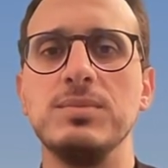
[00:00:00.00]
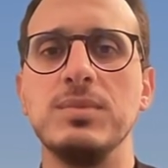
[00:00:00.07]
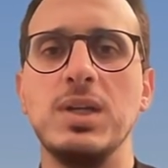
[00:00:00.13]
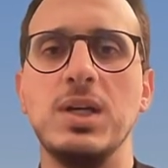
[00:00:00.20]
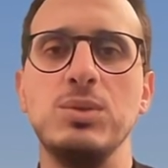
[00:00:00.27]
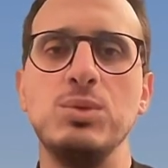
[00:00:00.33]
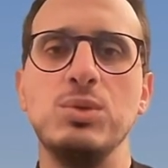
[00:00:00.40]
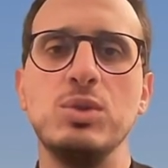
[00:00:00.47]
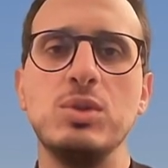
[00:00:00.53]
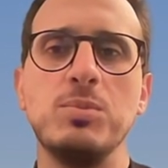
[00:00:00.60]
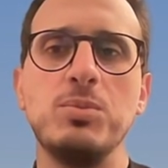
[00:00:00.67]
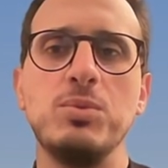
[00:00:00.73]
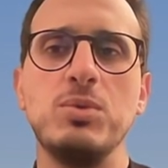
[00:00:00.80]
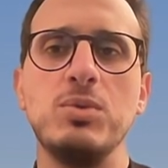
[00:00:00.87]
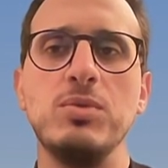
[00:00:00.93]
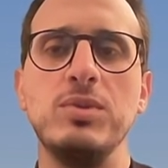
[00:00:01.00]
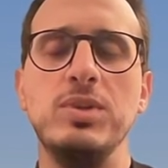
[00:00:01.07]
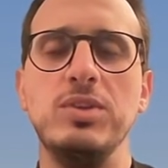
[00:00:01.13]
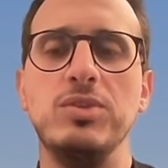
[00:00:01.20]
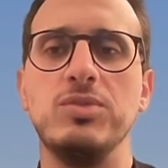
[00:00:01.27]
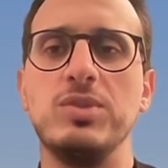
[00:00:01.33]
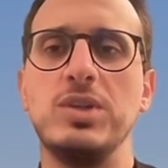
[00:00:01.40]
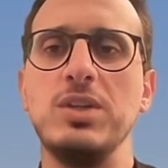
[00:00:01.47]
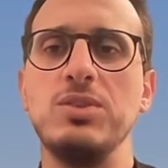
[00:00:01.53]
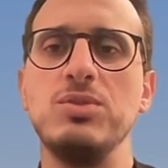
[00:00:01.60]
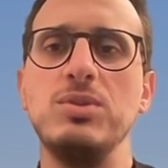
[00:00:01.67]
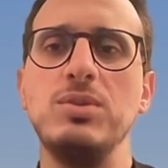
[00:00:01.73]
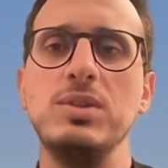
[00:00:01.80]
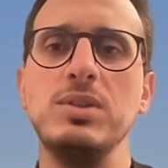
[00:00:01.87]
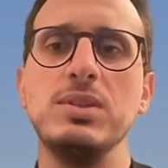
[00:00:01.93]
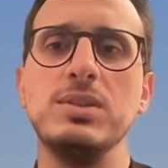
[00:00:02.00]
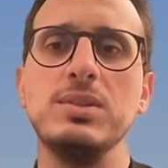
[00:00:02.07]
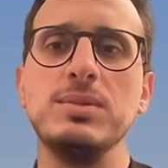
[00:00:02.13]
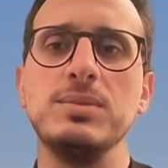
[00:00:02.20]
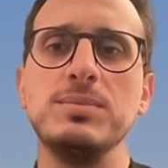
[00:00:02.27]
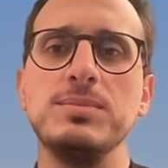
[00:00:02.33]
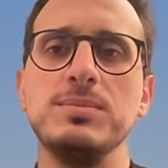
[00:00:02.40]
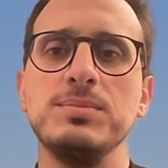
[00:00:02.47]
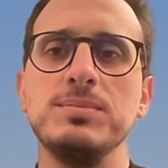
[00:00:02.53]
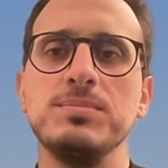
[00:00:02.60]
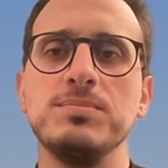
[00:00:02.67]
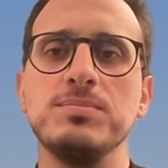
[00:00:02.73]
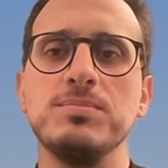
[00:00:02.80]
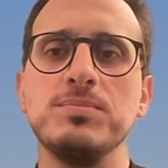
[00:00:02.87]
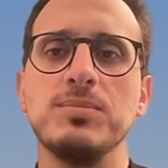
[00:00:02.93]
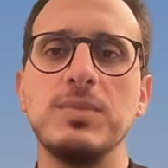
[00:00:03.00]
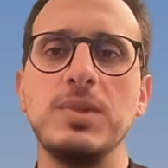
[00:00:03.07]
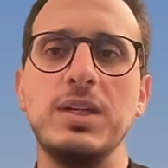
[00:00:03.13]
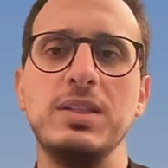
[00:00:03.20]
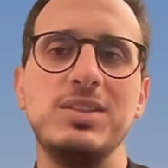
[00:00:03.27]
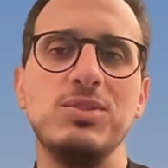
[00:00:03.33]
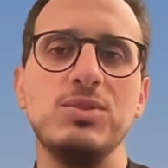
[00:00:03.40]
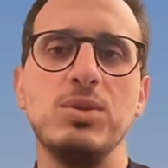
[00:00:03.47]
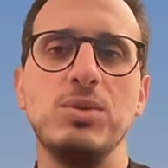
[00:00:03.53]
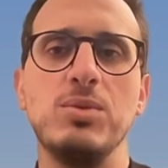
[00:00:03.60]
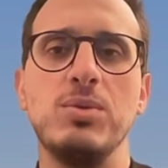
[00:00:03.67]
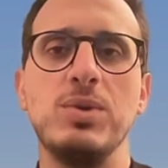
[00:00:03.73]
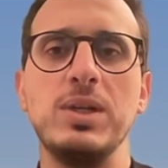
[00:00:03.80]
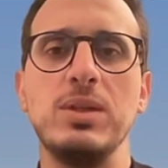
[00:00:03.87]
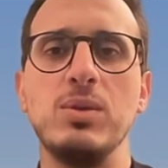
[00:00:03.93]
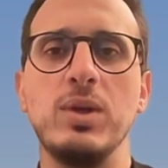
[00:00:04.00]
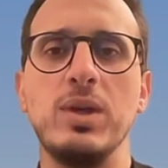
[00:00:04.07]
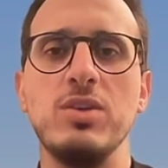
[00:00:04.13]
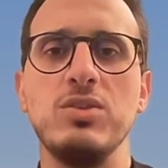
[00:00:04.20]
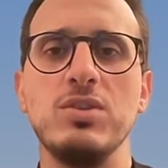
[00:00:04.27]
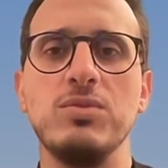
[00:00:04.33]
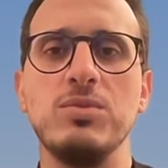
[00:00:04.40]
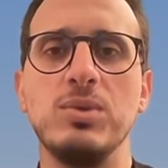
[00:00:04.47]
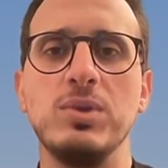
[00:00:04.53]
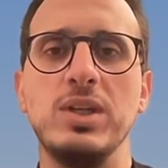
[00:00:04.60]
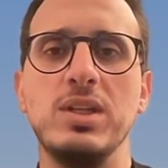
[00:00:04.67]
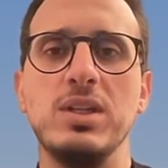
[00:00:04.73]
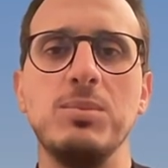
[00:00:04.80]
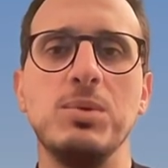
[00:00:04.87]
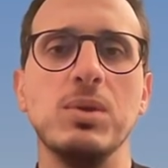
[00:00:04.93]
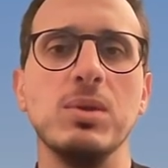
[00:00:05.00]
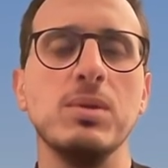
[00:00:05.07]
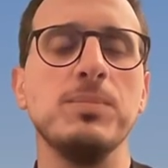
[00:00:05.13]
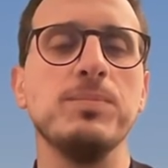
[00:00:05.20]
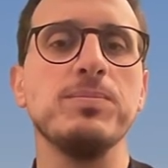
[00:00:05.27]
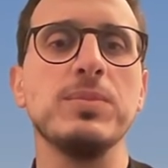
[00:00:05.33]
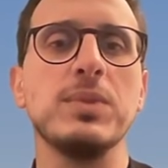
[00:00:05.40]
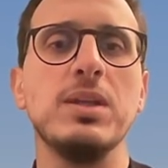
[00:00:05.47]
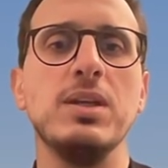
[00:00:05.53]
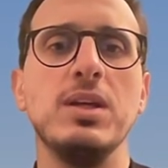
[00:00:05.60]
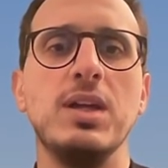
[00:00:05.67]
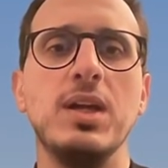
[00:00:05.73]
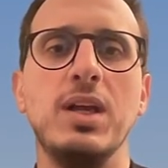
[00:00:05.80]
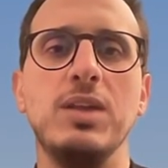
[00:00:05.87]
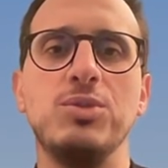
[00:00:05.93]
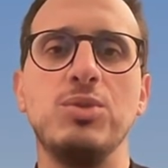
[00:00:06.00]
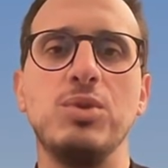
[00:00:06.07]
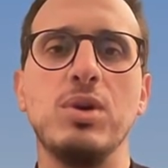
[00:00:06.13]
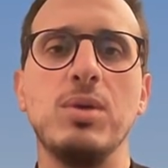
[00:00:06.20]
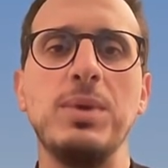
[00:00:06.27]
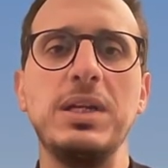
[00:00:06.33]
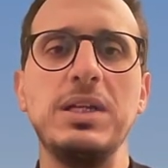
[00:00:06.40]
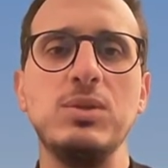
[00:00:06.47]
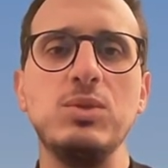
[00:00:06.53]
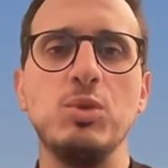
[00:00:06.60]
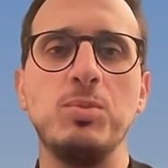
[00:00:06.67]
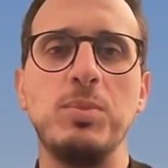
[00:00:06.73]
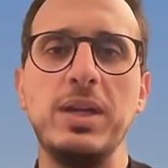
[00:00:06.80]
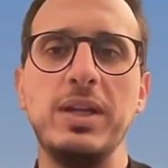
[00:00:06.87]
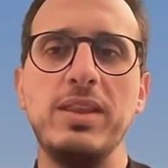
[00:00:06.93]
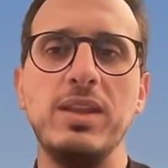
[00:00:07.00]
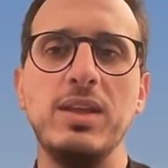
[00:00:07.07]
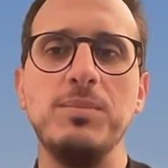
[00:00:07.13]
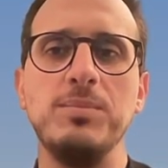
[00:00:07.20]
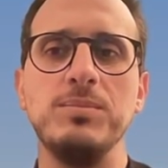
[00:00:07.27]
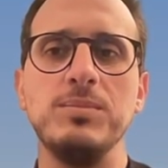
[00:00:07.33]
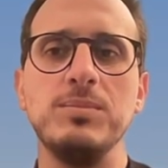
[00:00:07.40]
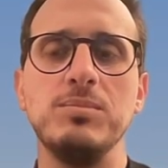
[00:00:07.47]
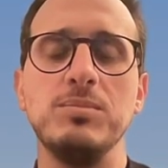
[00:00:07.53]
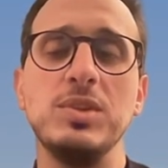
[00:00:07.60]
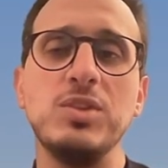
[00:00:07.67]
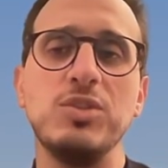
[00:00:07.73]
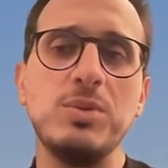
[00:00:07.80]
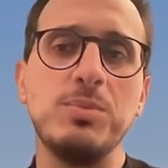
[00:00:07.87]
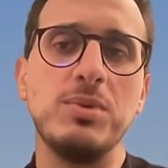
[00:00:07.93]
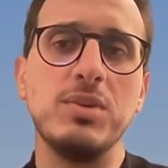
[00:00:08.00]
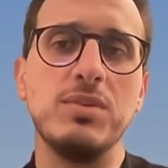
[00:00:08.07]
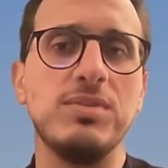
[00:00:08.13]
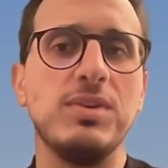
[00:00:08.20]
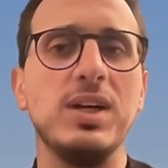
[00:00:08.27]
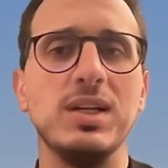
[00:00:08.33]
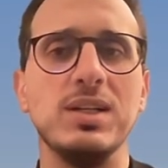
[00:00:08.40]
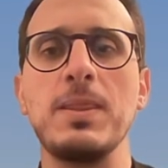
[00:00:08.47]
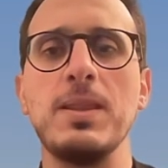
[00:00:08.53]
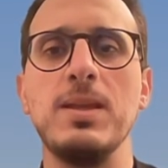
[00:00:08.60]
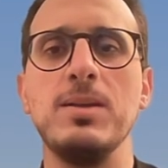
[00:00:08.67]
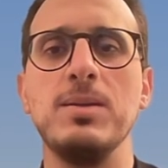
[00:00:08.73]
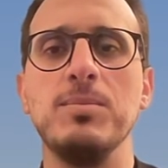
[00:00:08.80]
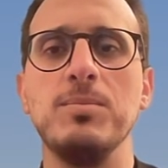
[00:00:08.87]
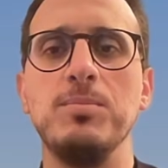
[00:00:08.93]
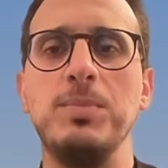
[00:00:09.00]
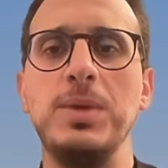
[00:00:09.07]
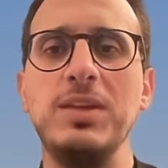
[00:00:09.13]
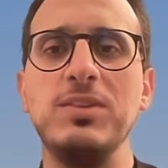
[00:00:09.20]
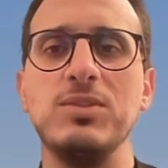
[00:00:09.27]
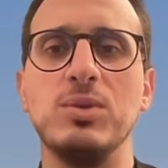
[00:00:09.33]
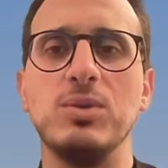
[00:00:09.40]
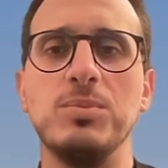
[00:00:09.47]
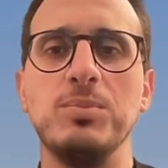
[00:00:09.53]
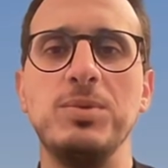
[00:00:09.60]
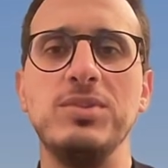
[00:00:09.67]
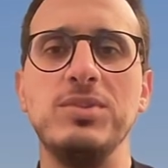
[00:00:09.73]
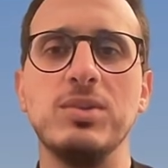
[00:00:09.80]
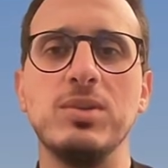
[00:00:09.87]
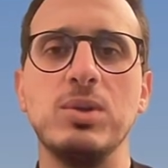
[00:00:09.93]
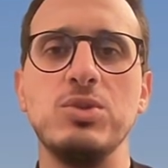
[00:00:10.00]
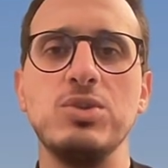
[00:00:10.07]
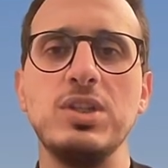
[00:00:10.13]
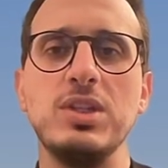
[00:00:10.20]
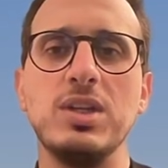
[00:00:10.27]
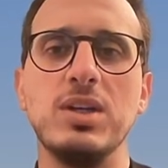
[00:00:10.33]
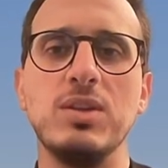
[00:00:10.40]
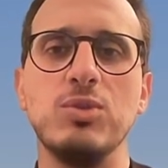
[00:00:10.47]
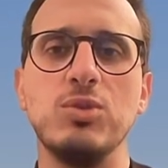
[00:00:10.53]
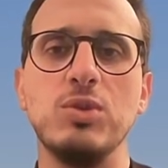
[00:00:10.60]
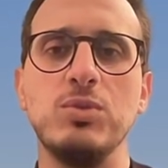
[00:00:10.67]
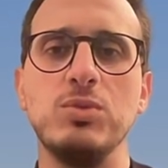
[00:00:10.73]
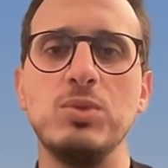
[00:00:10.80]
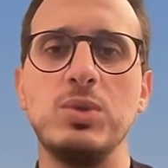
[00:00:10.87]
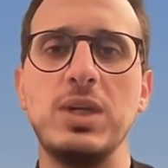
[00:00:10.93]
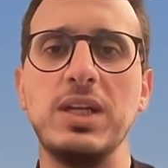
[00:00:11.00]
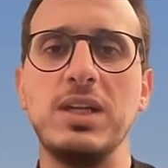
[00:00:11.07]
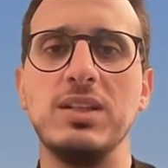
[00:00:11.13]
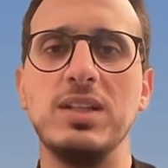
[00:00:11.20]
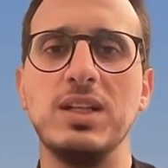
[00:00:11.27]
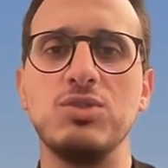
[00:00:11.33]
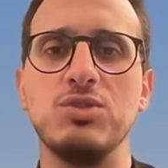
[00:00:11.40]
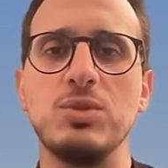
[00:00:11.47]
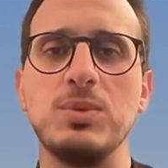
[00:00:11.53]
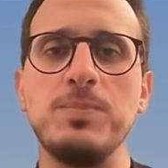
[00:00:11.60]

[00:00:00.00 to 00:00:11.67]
I do not approve this structure, and it's not the right location for data model. It's recommended to play them in a separate file based on business logic and software architecture.